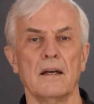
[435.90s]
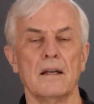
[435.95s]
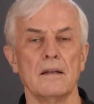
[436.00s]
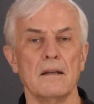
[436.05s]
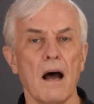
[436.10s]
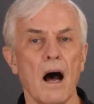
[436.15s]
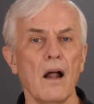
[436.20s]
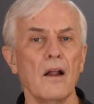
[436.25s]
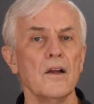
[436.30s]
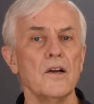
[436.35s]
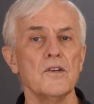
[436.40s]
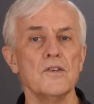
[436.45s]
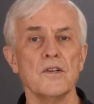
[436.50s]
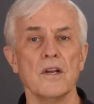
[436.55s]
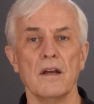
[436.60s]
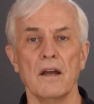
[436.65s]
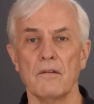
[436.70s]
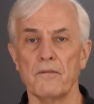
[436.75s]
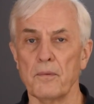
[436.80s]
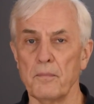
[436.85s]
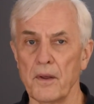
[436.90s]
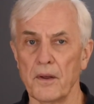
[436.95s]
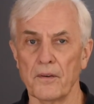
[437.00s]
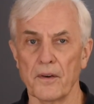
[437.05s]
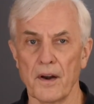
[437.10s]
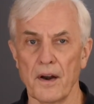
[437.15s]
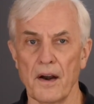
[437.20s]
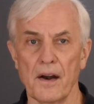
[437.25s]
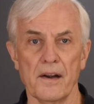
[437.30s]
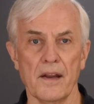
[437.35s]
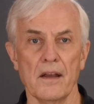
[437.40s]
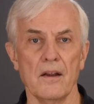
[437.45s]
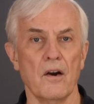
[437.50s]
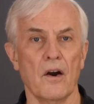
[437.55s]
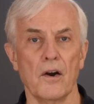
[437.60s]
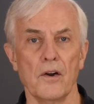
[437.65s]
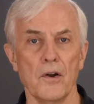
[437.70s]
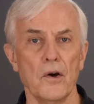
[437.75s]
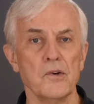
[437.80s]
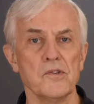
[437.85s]
Knowledge and familiarity
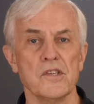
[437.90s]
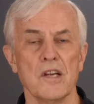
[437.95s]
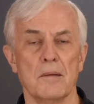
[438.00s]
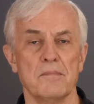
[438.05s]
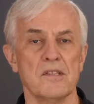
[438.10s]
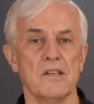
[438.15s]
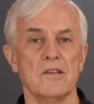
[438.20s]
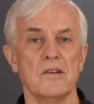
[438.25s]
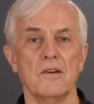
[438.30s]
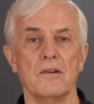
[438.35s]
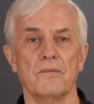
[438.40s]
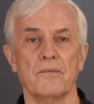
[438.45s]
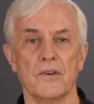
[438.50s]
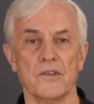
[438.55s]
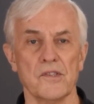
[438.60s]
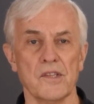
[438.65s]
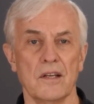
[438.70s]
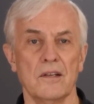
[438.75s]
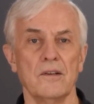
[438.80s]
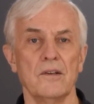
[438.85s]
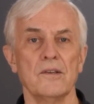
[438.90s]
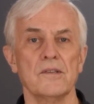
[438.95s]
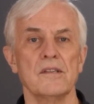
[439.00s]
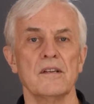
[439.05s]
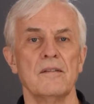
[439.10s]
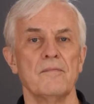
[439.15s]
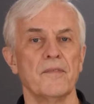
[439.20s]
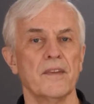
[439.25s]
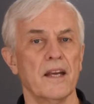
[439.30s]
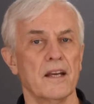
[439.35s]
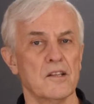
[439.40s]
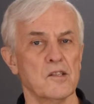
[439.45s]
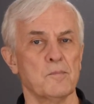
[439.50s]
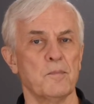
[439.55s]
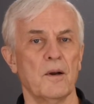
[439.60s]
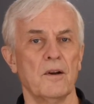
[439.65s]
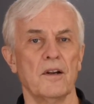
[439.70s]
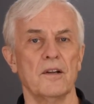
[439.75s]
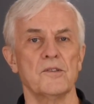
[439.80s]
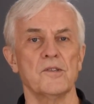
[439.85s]
are no substitute for skills,
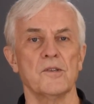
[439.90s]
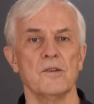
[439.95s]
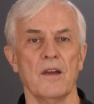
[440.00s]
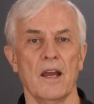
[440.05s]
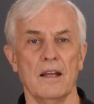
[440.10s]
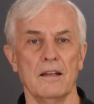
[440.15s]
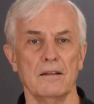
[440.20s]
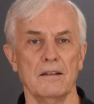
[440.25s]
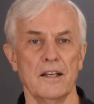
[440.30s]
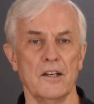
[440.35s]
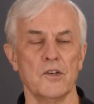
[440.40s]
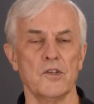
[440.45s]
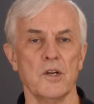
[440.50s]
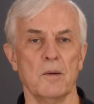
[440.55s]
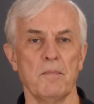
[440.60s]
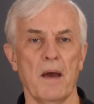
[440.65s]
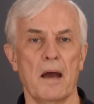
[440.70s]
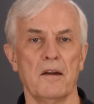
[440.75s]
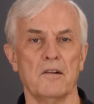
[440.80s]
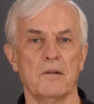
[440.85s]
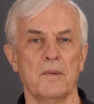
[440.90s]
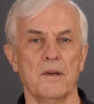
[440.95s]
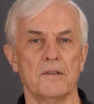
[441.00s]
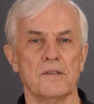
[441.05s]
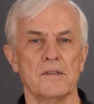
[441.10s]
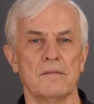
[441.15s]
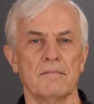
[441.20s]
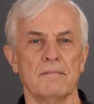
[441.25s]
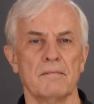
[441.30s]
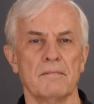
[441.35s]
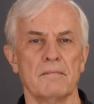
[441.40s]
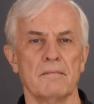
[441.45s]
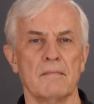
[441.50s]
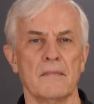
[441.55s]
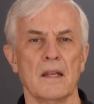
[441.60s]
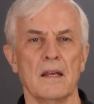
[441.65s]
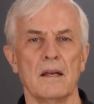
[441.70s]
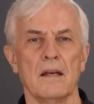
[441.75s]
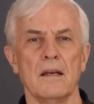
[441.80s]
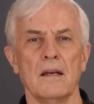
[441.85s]
experience, and leadership attributes.
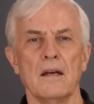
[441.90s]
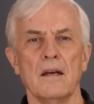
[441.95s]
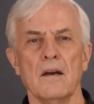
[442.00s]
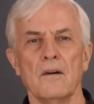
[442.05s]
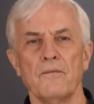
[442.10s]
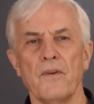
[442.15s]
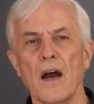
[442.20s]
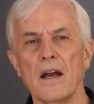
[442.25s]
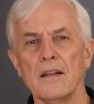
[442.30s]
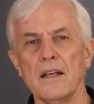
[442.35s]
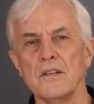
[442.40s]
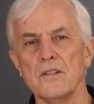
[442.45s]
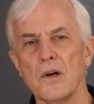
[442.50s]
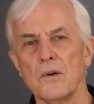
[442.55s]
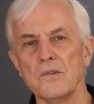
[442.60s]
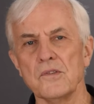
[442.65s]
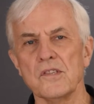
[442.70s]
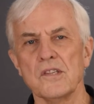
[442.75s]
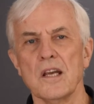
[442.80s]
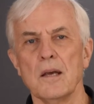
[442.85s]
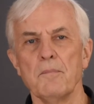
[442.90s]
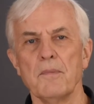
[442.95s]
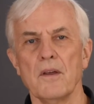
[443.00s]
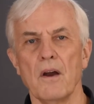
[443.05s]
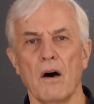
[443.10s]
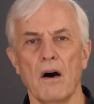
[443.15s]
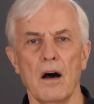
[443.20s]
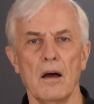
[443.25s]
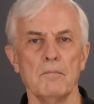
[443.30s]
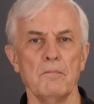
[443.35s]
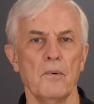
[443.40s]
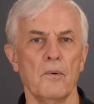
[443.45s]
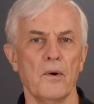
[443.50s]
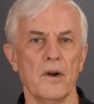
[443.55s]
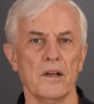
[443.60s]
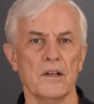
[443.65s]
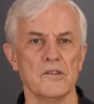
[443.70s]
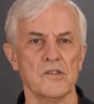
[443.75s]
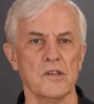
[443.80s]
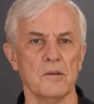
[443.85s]
Finally, don't skip the
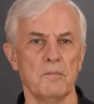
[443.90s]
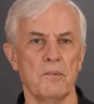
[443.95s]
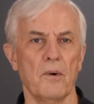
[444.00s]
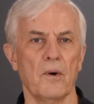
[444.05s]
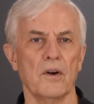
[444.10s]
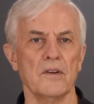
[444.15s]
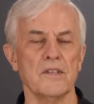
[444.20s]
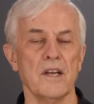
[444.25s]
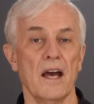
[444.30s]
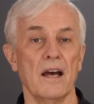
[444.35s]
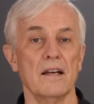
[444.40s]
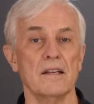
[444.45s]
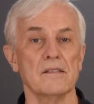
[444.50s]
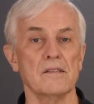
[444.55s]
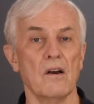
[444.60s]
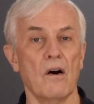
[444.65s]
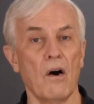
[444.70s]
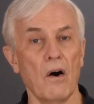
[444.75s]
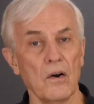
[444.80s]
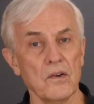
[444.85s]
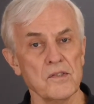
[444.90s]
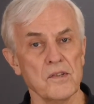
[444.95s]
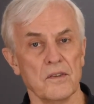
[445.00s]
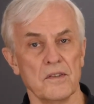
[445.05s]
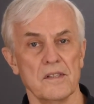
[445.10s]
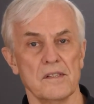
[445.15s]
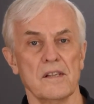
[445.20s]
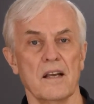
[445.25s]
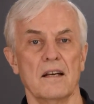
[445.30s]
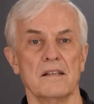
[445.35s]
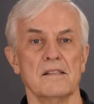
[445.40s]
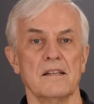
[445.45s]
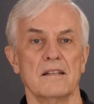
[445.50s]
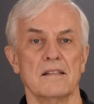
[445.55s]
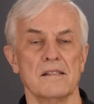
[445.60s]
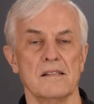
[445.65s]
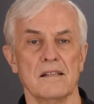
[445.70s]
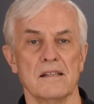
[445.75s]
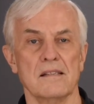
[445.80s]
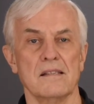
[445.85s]
onboarding and support tasks also discussed in
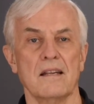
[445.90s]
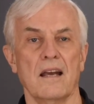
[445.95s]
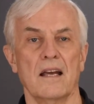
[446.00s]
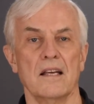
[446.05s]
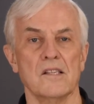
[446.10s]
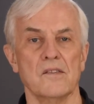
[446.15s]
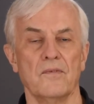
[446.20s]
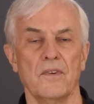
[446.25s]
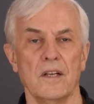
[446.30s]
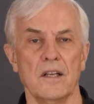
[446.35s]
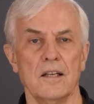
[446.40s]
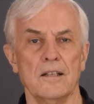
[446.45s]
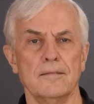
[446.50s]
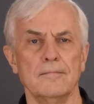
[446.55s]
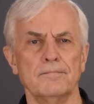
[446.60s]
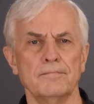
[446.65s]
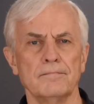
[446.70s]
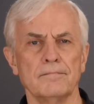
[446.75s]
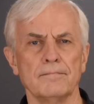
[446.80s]
the 6 task video.